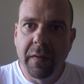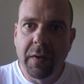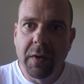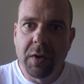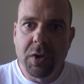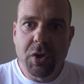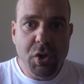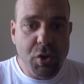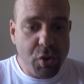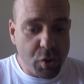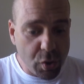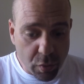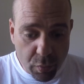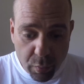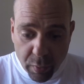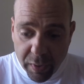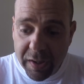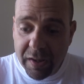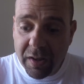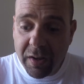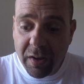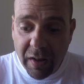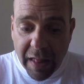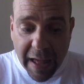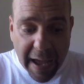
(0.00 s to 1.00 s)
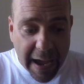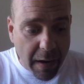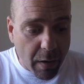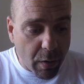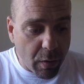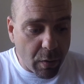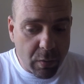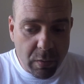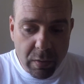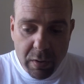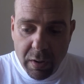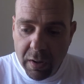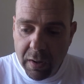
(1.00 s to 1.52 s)
Should we
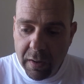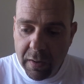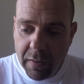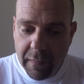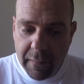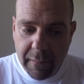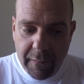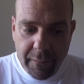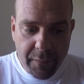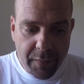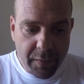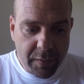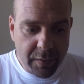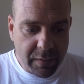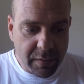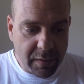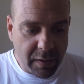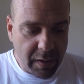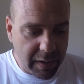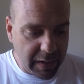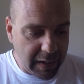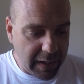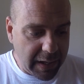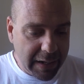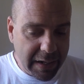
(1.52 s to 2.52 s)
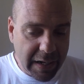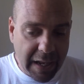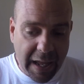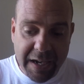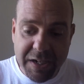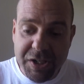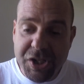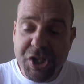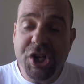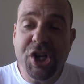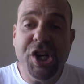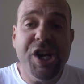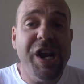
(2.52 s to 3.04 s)
allow
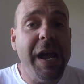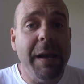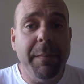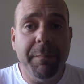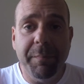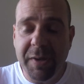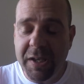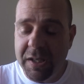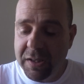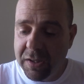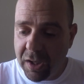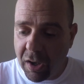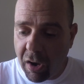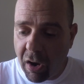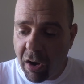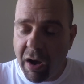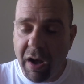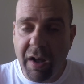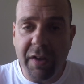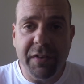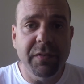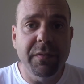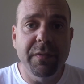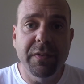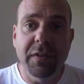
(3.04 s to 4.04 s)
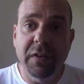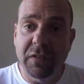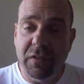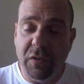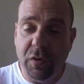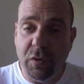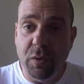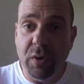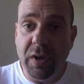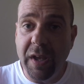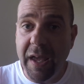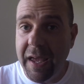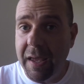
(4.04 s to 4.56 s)
and champion the cause of these
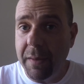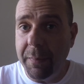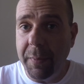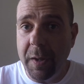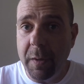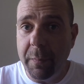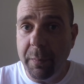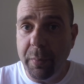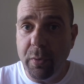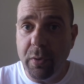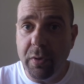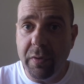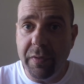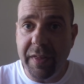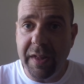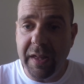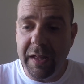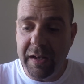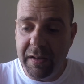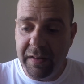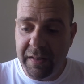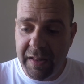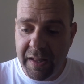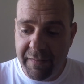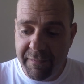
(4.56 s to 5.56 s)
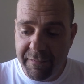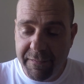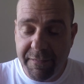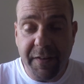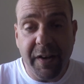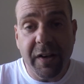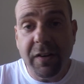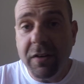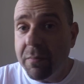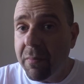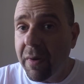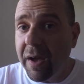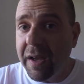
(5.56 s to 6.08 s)
two gay people that
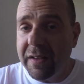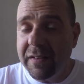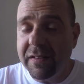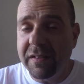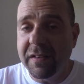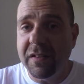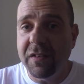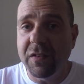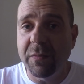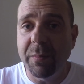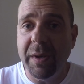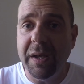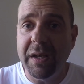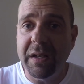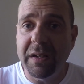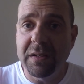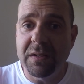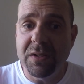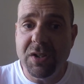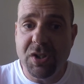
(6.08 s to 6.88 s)
victimized this man?